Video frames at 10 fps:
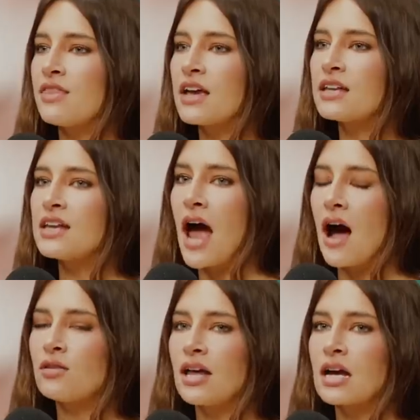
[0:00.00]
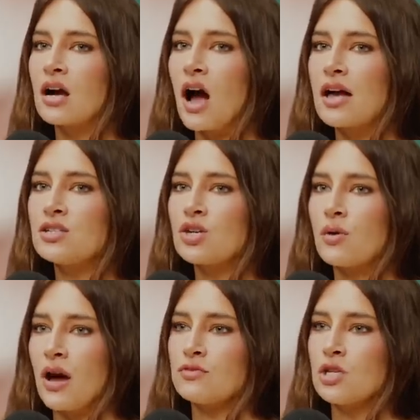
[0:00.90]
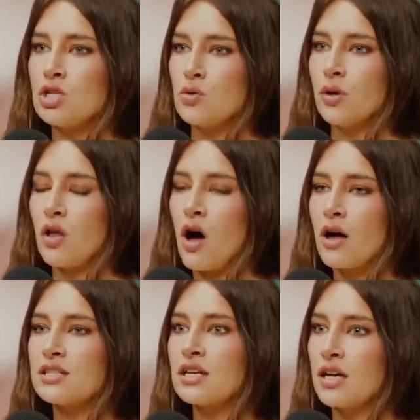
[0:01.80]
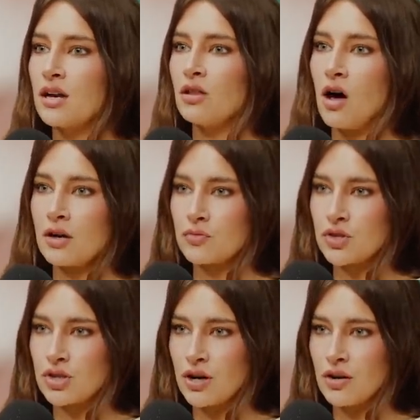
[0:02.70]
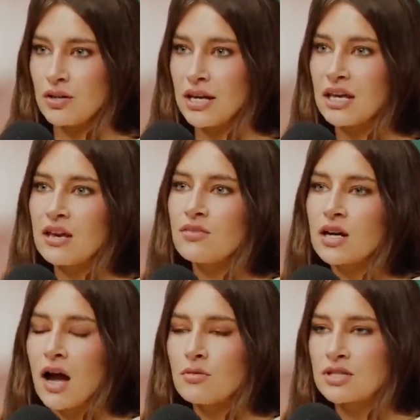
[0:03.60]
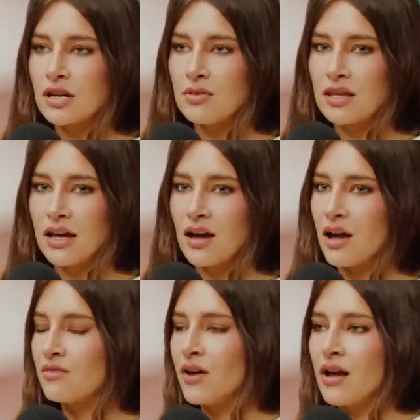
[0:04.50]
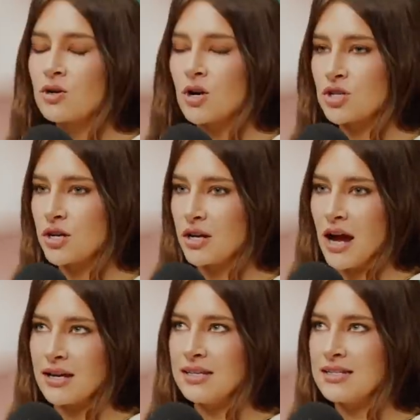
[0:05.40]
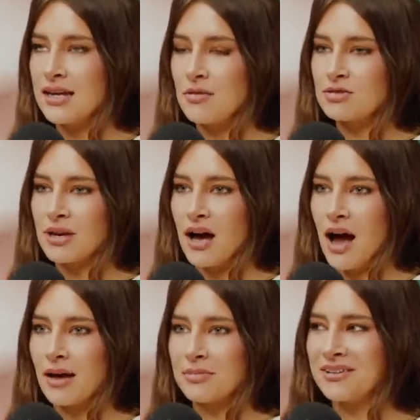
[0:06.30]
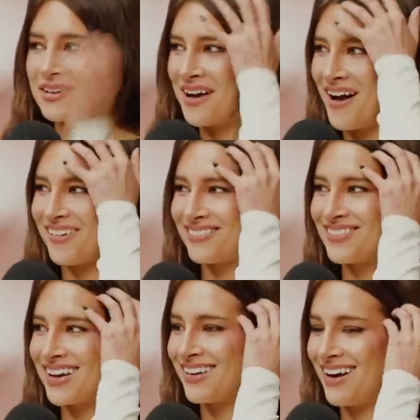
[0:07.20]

I think now, like guys don't have to do a lot to get a lot in return. Like mm -hmm. even a guy will say to me, like if I have a crush on a guy, he DMs me hi. I'm like, oh my